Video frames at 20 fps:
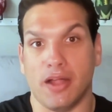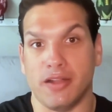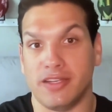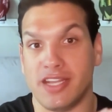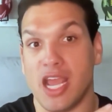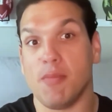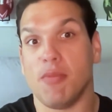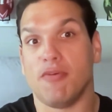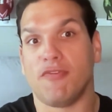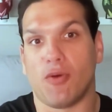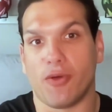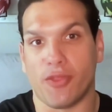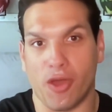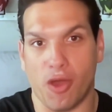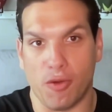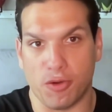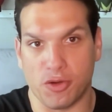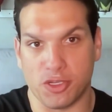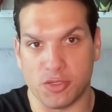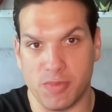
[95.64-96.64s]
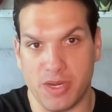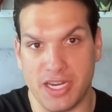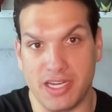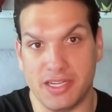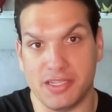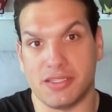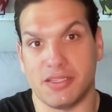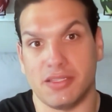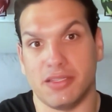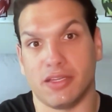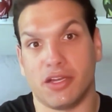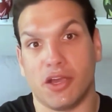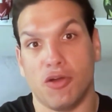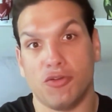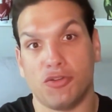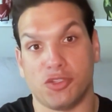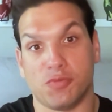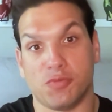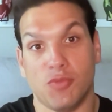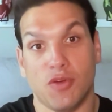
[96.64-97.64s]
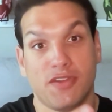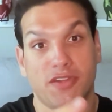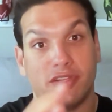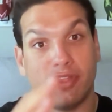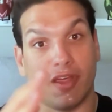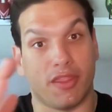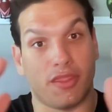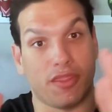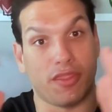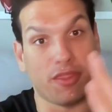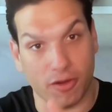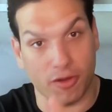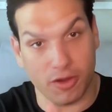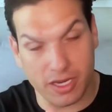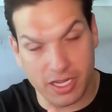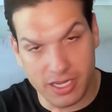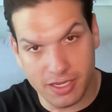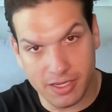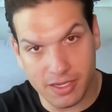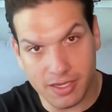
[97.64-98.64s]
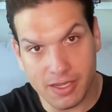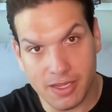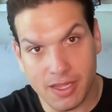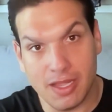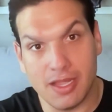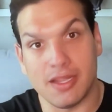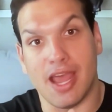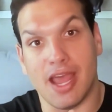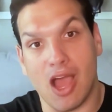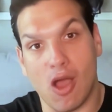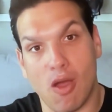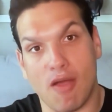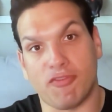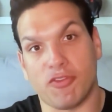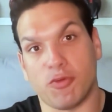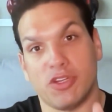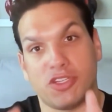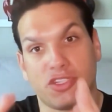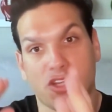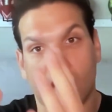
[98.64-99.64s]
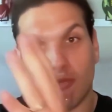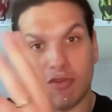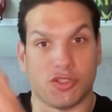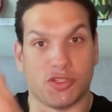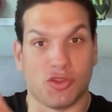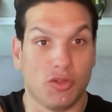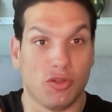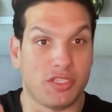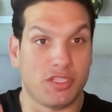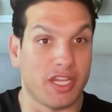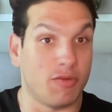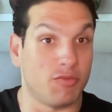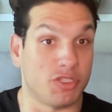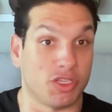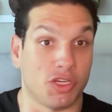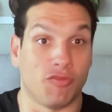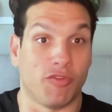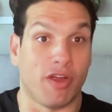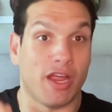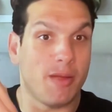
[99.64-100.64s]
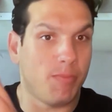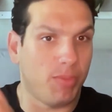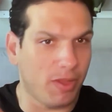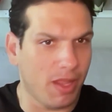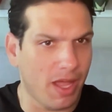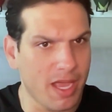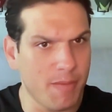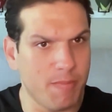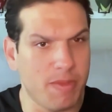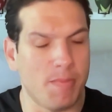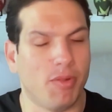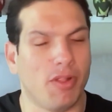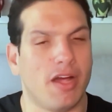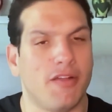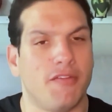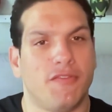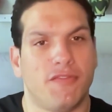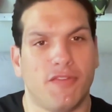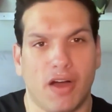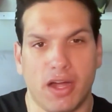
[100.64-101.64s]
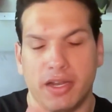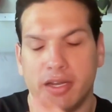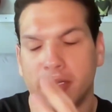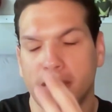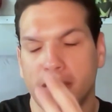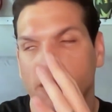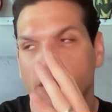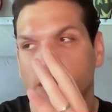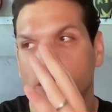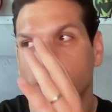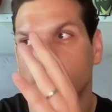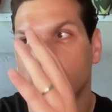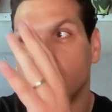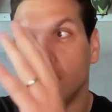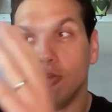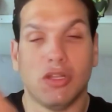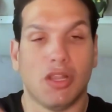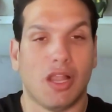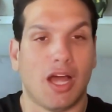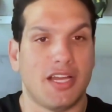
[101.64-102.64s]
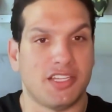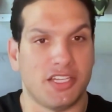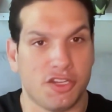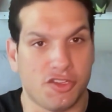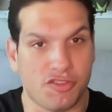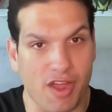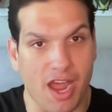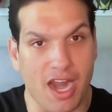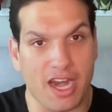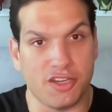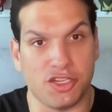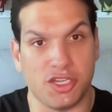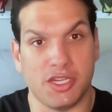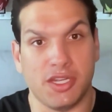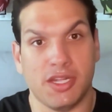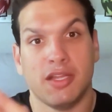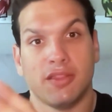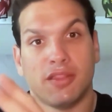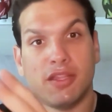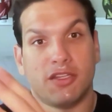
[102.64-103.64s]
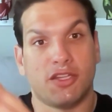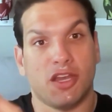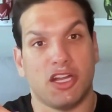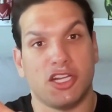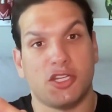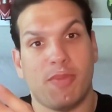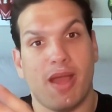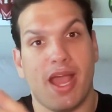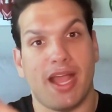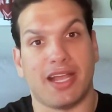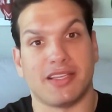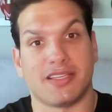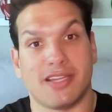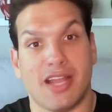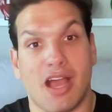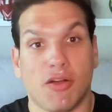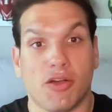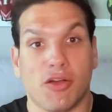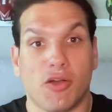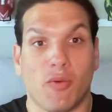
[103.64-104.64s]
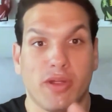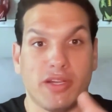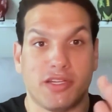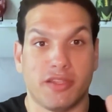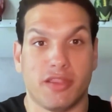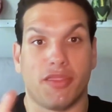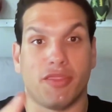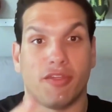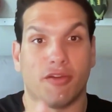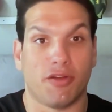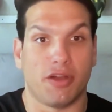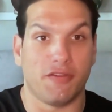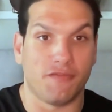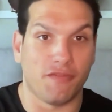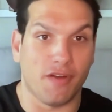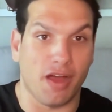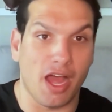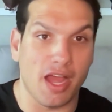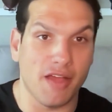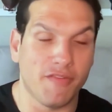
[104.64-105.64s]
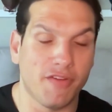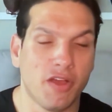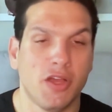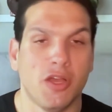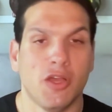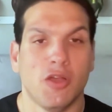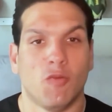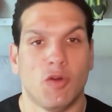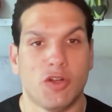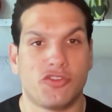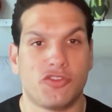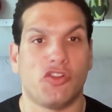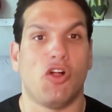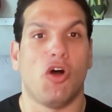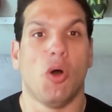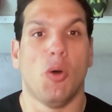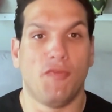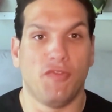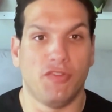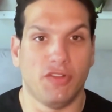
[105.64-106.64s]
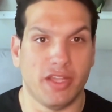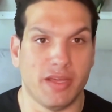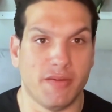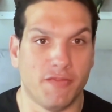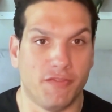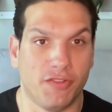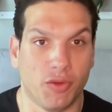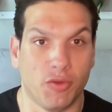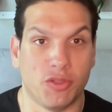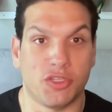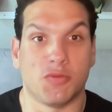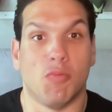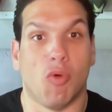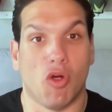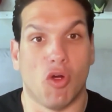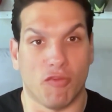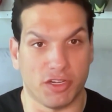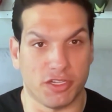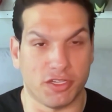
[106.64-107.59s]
Day before the owners' meetings, the coaches moved it to the 30. Now, after we saw results that it was a great play, people had fun utilizing strategy, the touchback is now going to the 35, which will hopefully influence more